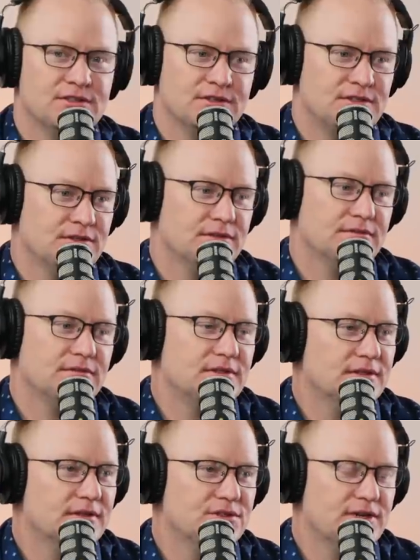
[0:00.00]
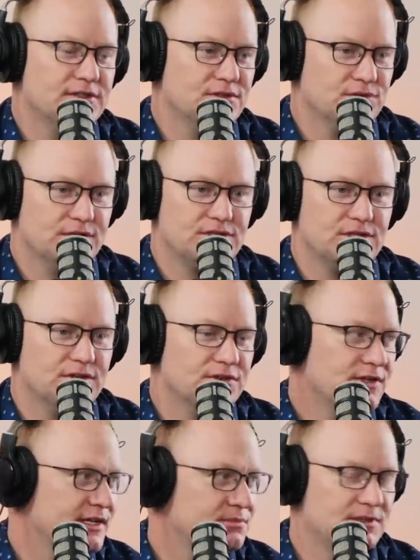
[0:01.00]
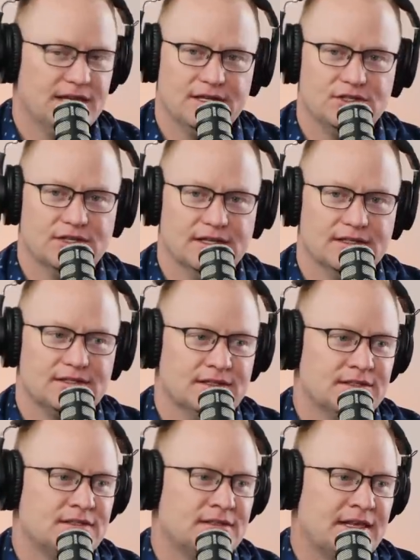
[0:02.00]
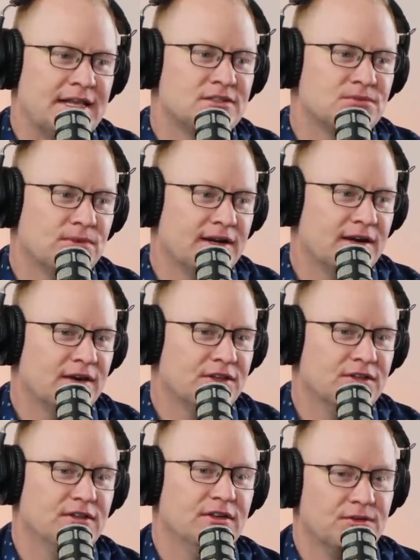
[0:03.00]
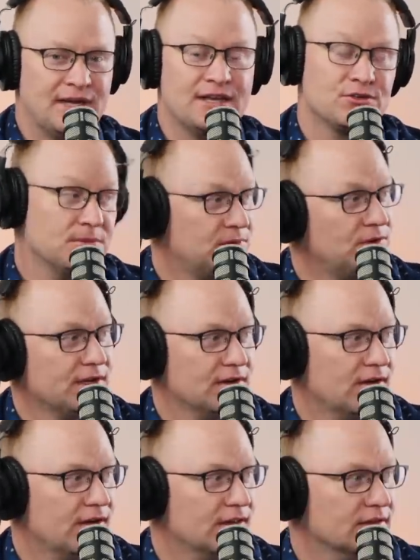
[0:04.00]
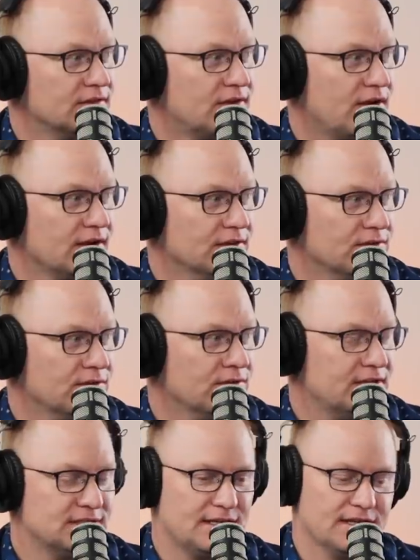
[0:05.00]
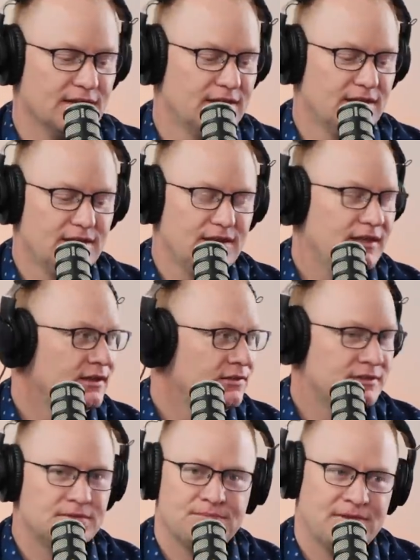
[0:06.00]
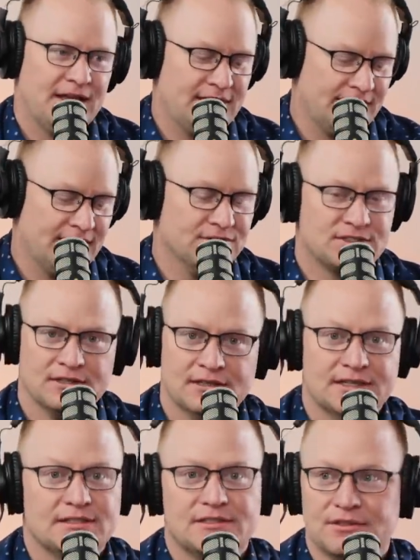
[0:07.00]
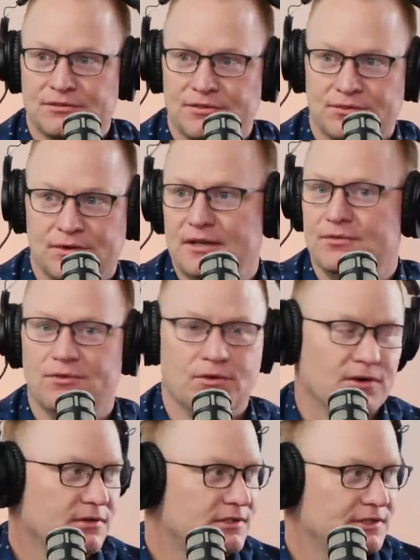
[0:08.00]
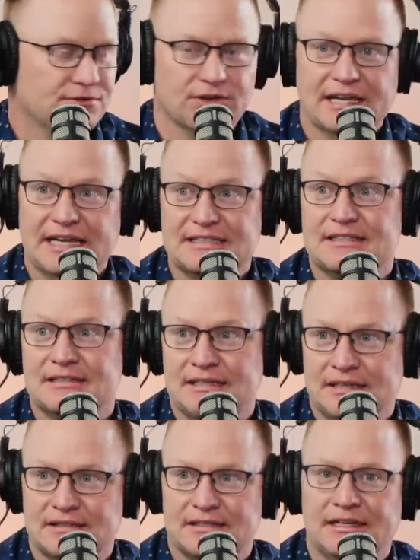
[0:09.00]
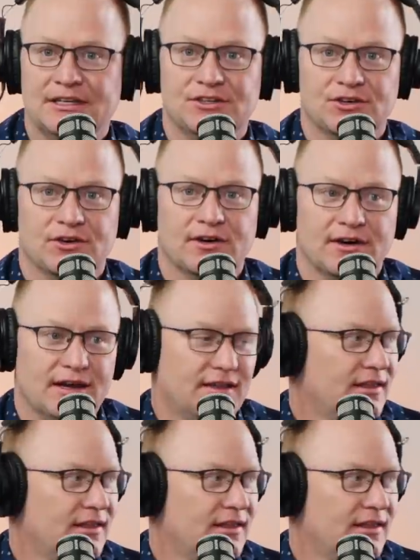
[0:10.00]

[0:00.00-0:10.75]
to to address nutrition or transportation. It's it's that's where you, you know we had Trip Logan on talking through. He's like, you know, he kind of gave us a list of three, four different entities in your